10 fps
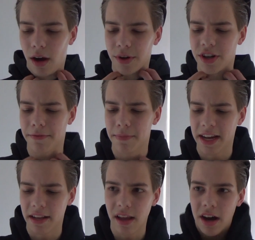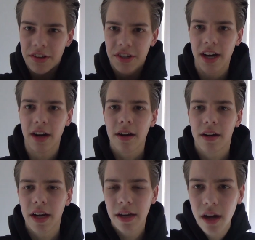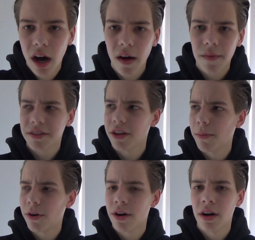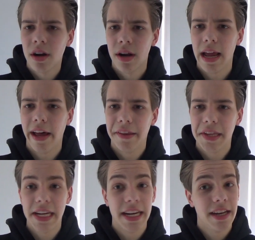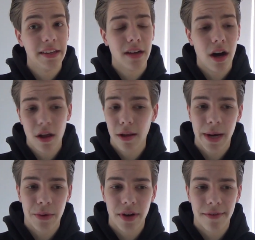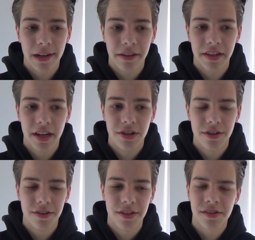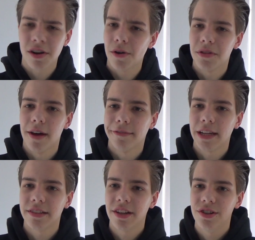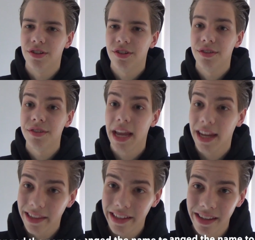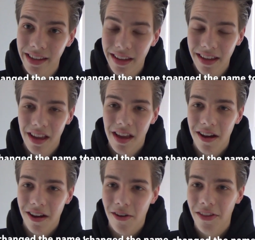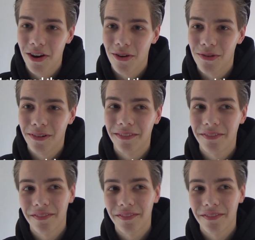which I've made last year in summer, and it is all about novelizations. It's called Novelizations Daily, although